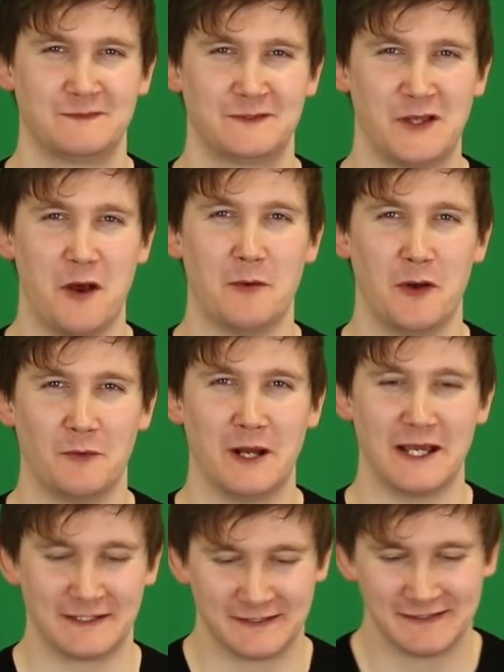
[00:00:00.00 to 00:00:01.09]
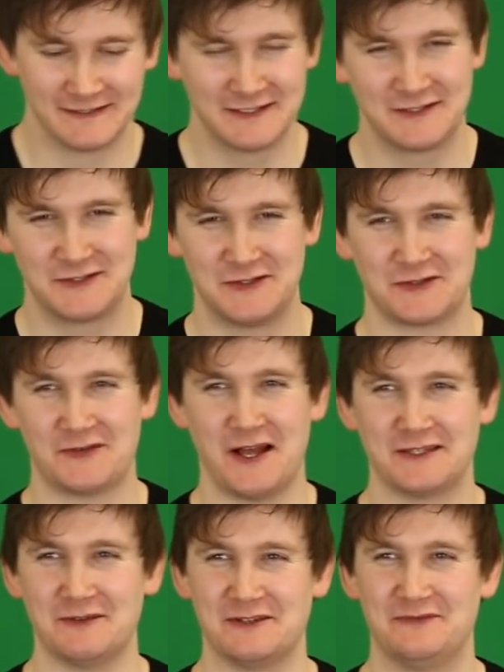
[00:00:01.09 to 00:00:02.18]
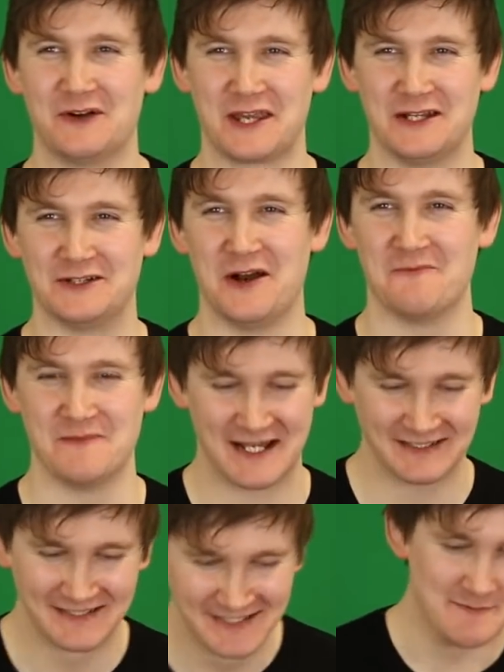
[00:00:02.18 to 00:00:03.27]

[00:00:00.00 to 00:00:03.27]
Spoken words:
Tom all the way. He's just trying to do his fucking job, man.